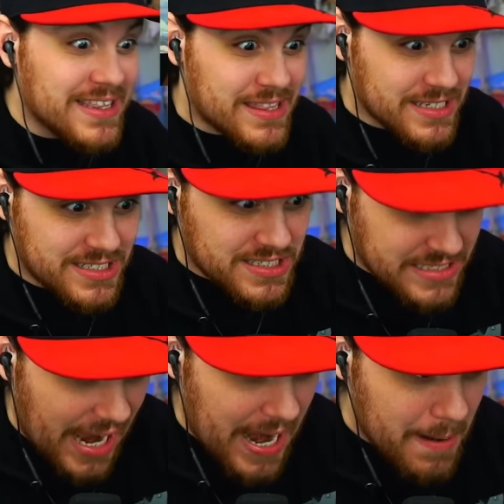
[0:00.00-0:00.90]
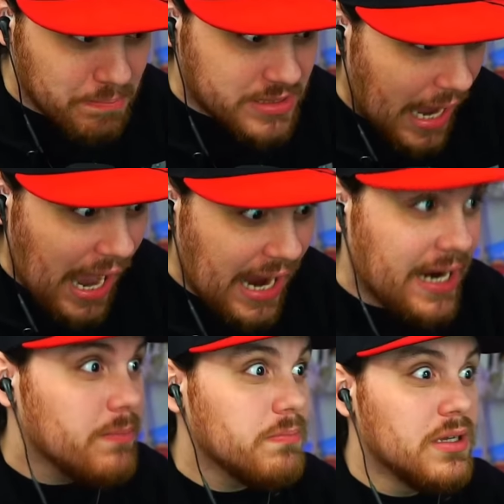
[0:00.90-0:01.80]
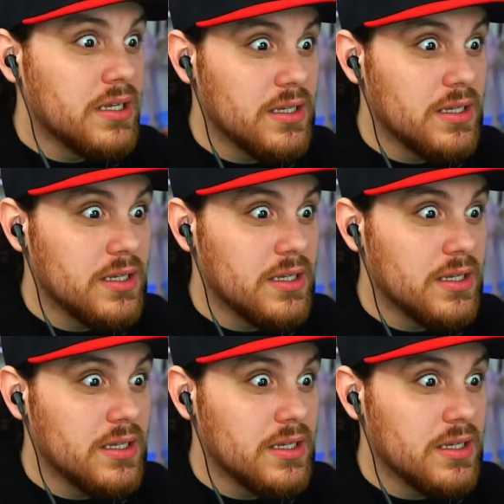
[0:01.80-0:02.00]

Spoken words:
the same time!